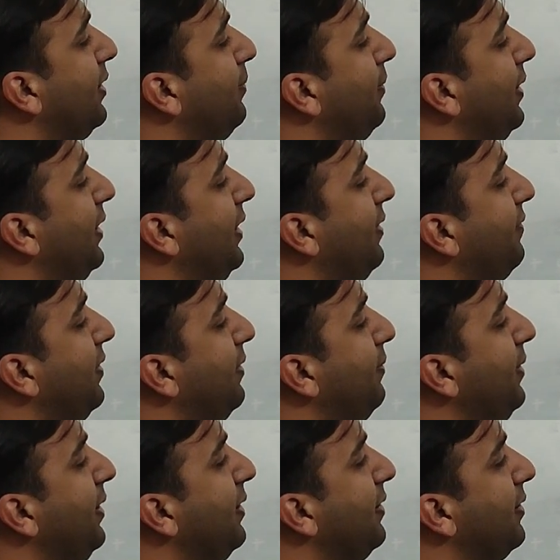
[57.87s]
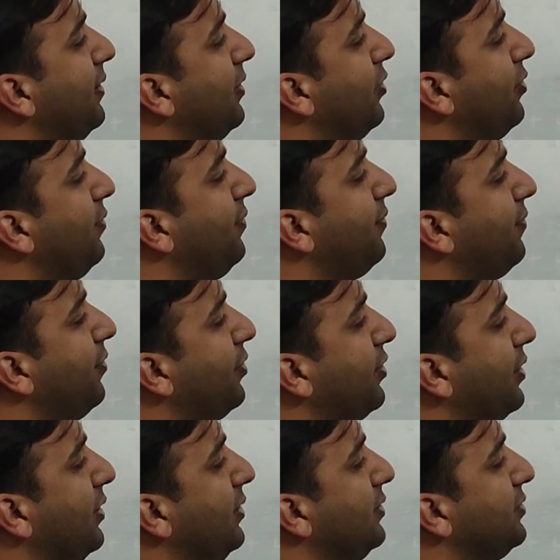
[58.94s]
remaining will be of
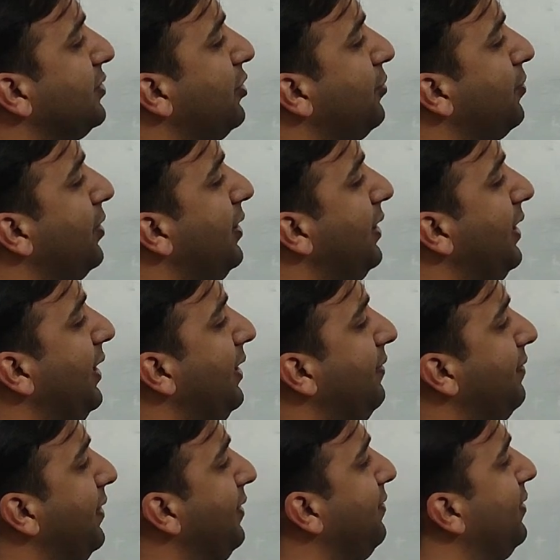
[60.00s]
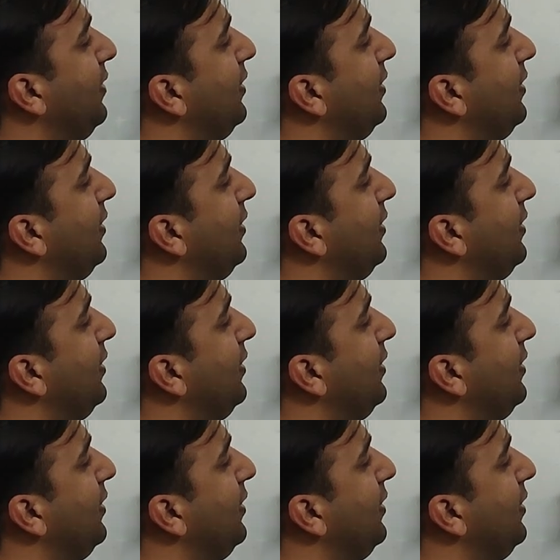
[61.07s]
water 0.85.